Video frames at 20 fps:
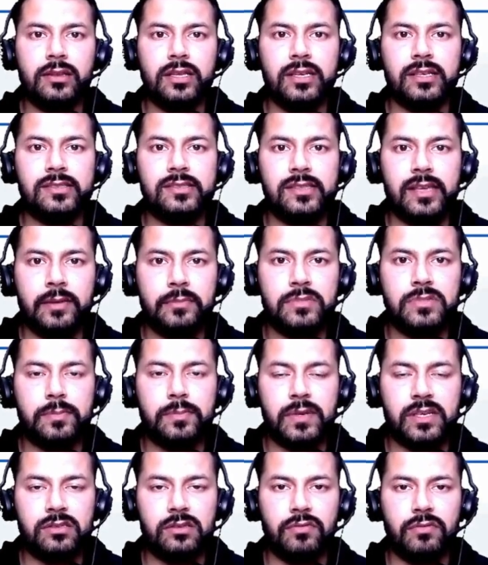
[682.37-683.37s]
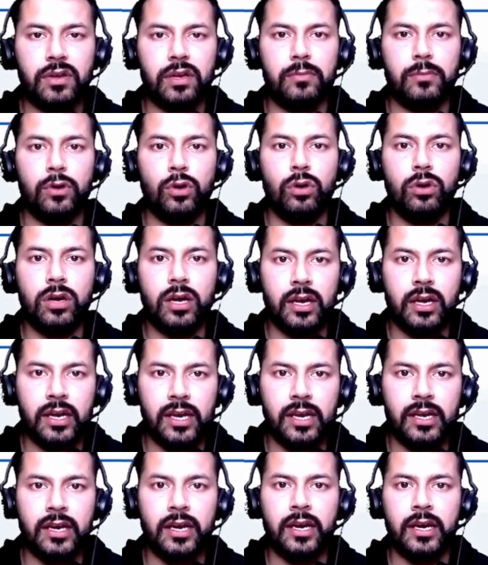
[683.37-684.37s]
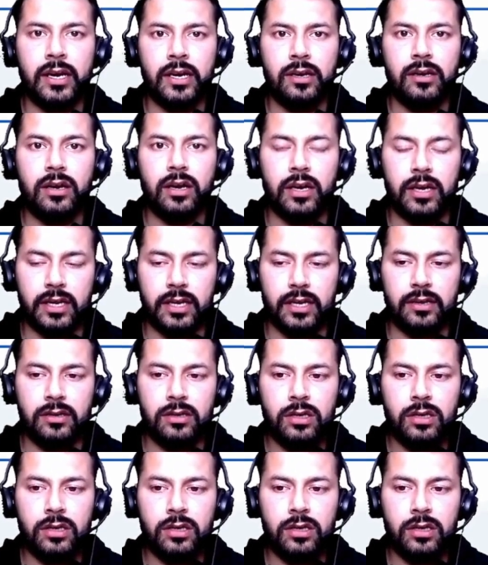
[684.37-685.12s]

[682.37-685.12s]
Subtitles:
the same specific block again and again.